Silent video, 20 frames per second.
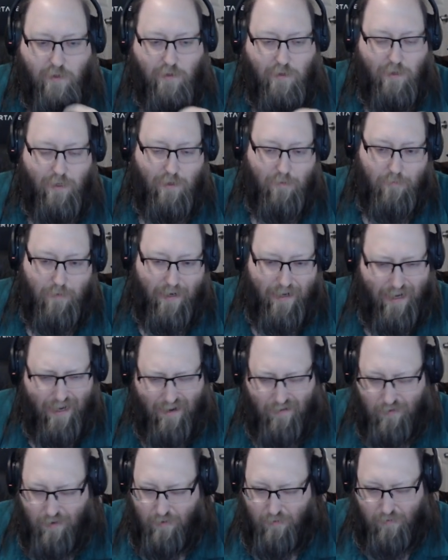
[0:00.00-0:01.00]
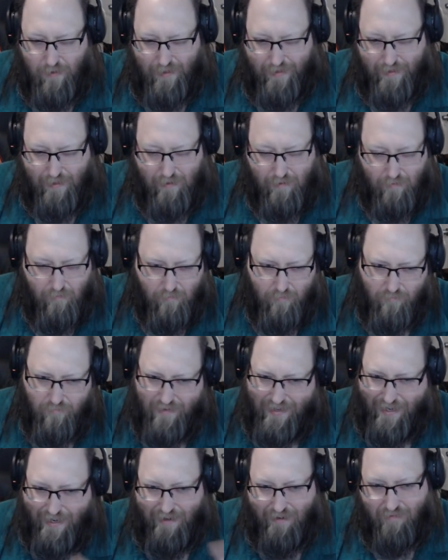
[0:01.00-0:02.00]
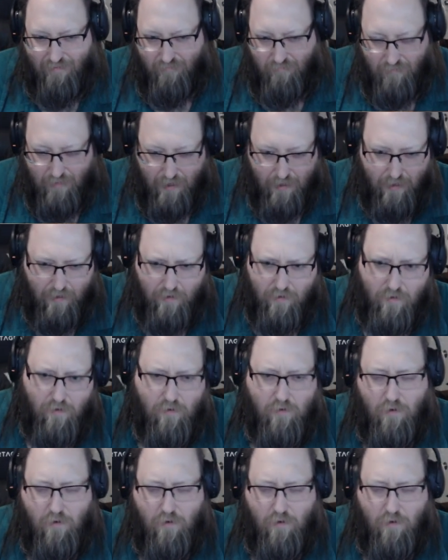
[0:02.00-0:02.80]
I now know like 10, I think.